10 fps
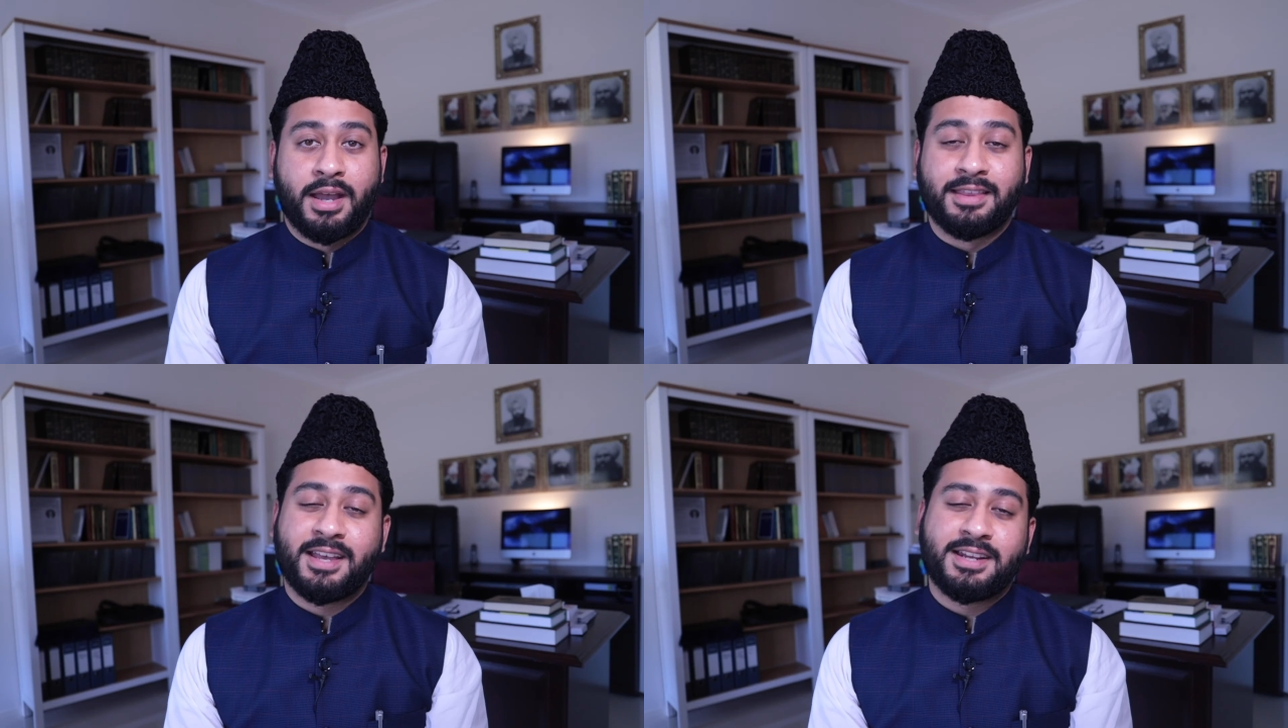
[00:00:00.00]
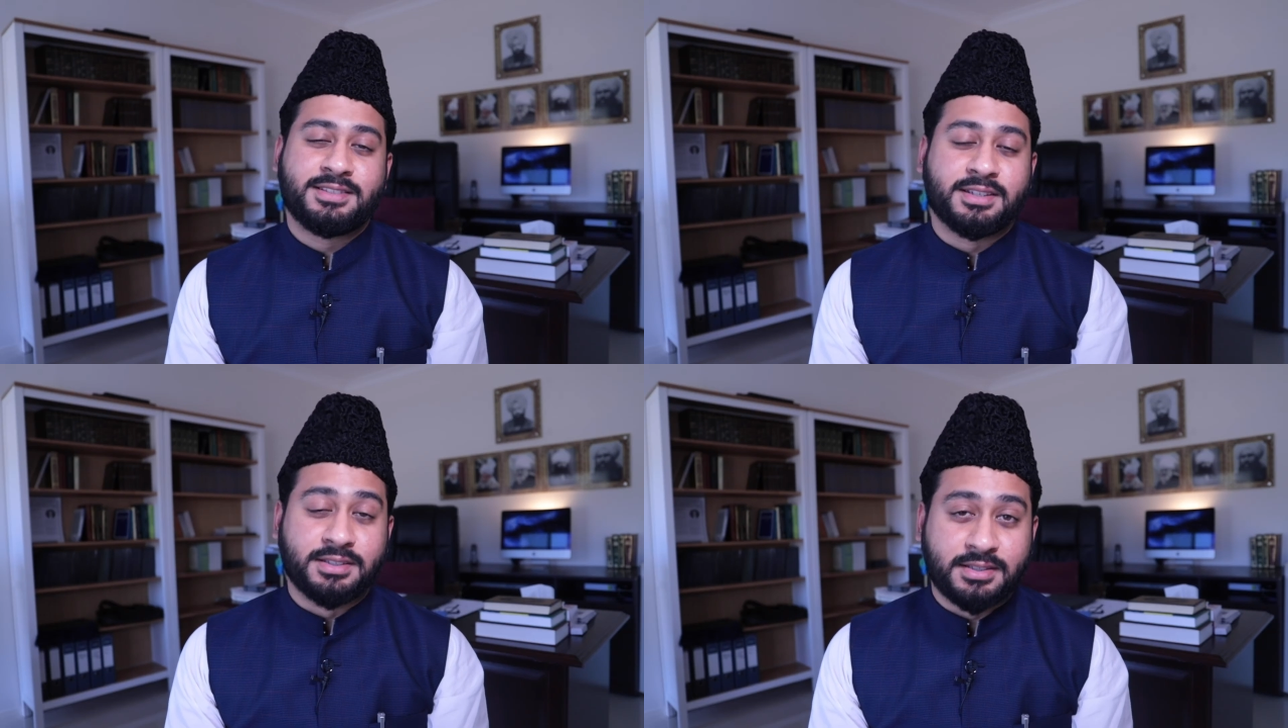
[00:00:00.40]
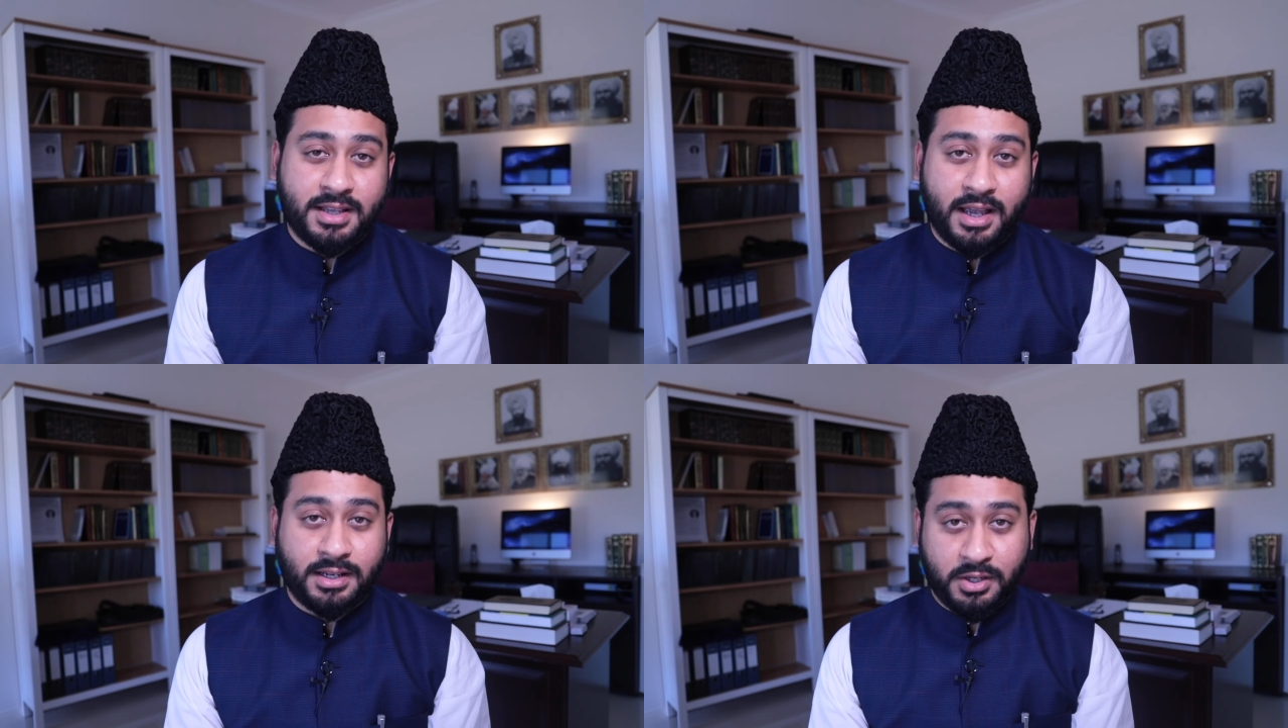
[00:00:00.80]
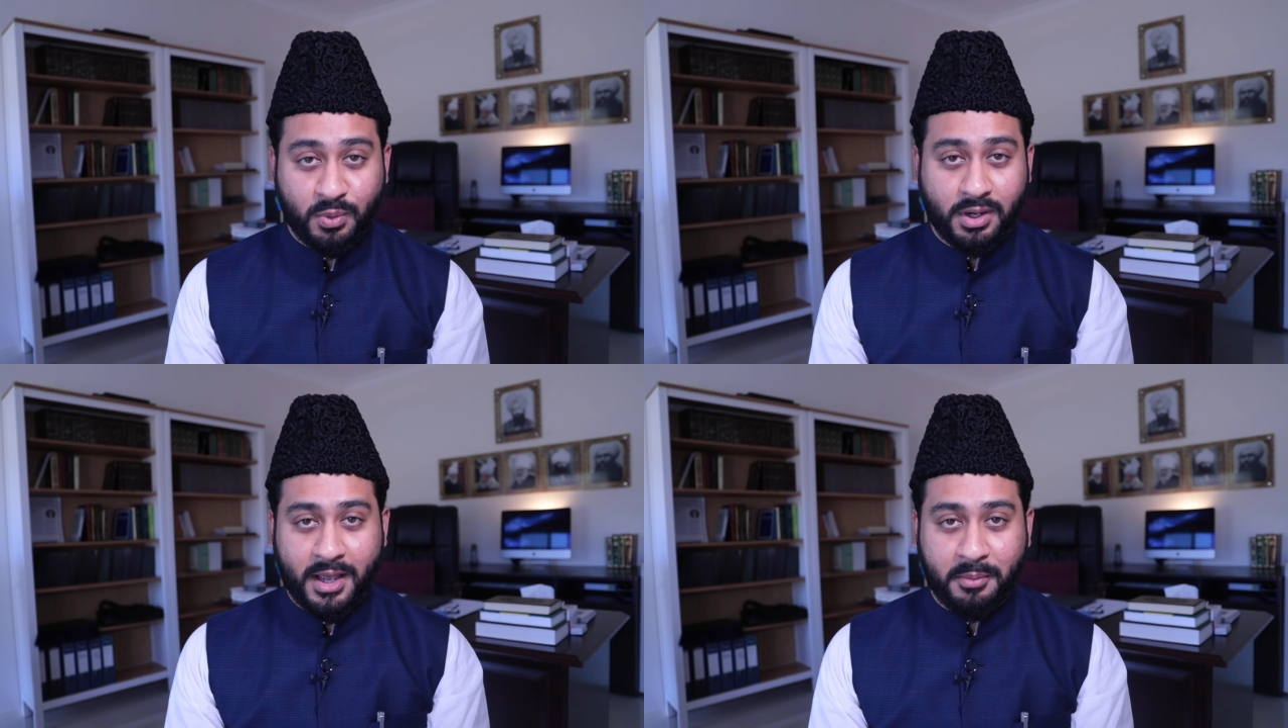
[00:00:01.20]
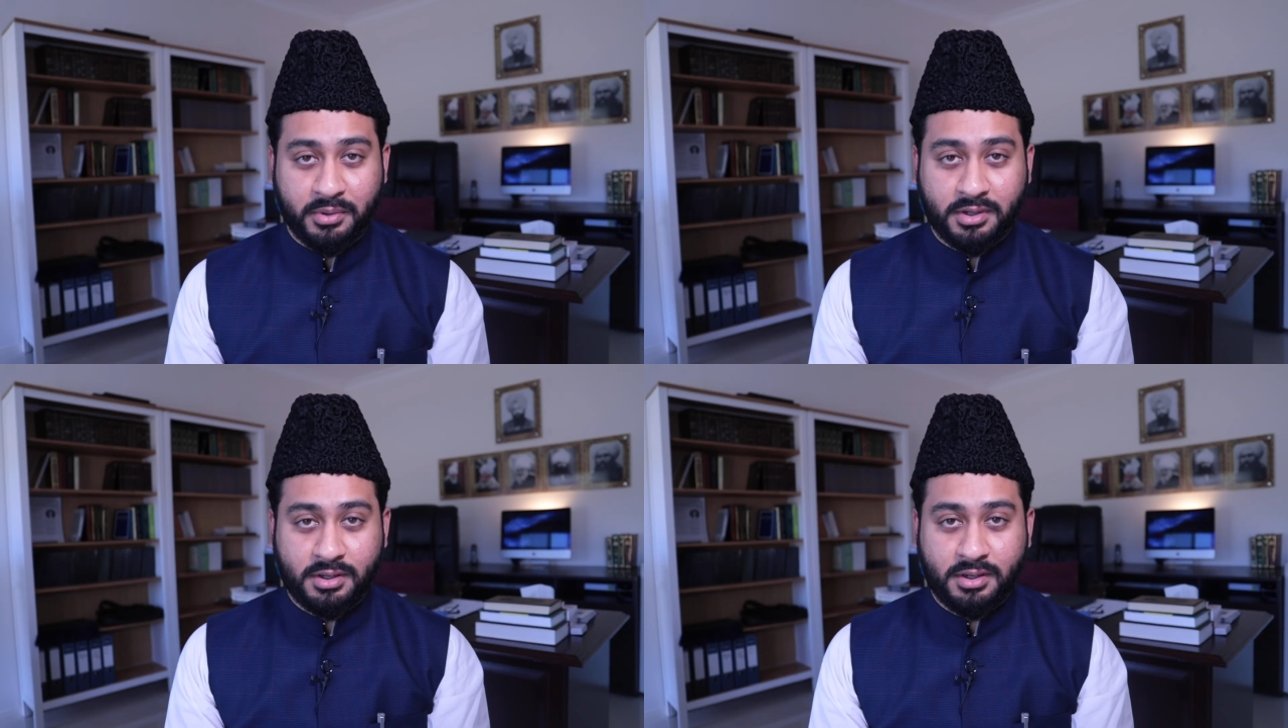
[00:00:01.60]
And that is exactly what
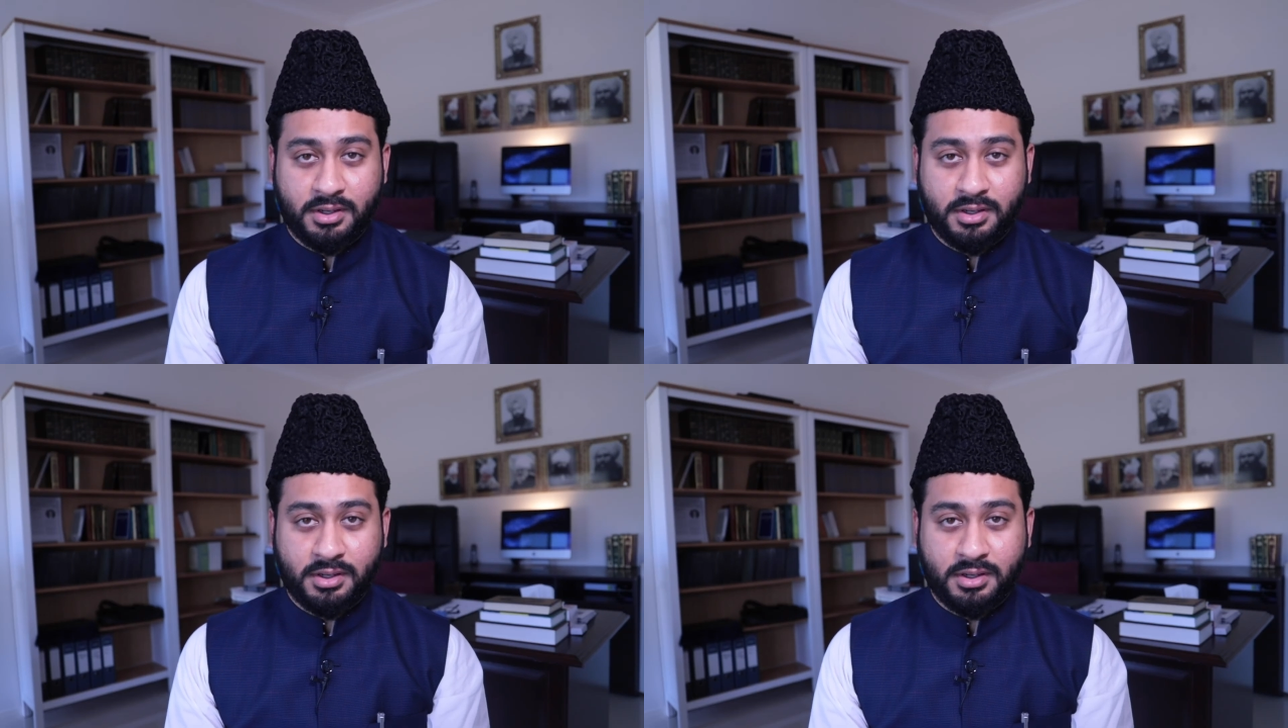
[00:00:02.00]
happened.